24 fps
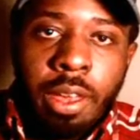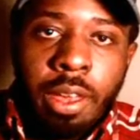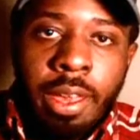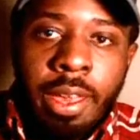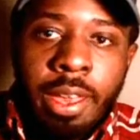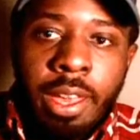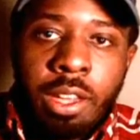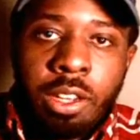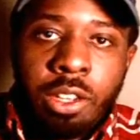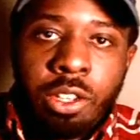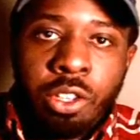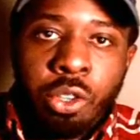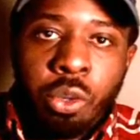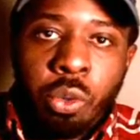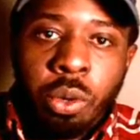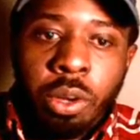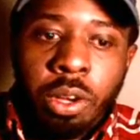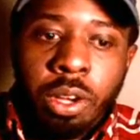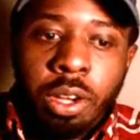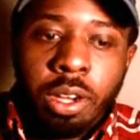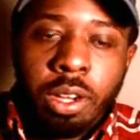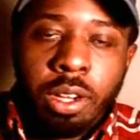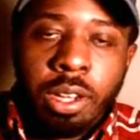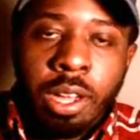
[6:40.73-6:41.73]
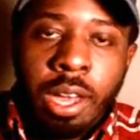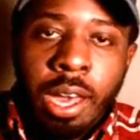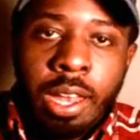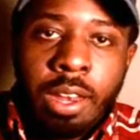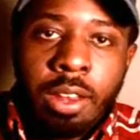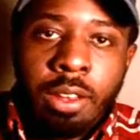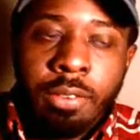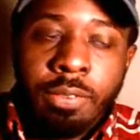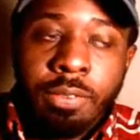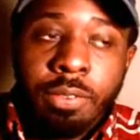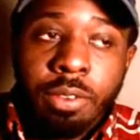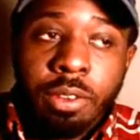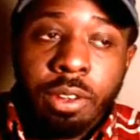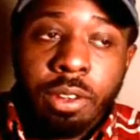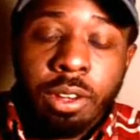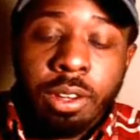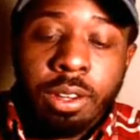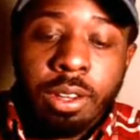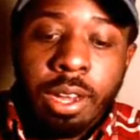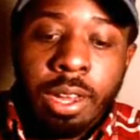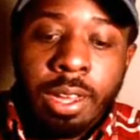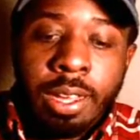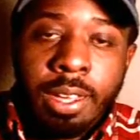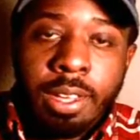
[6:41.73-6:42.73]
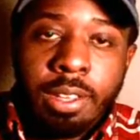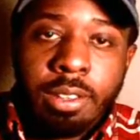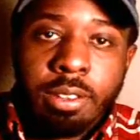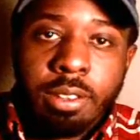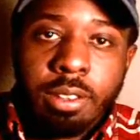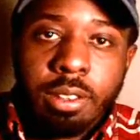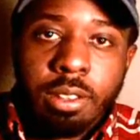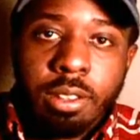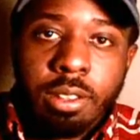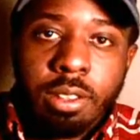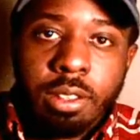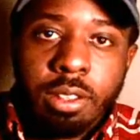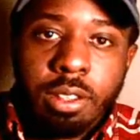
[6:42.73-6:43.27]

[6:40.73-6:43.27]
and to kind of, I guess,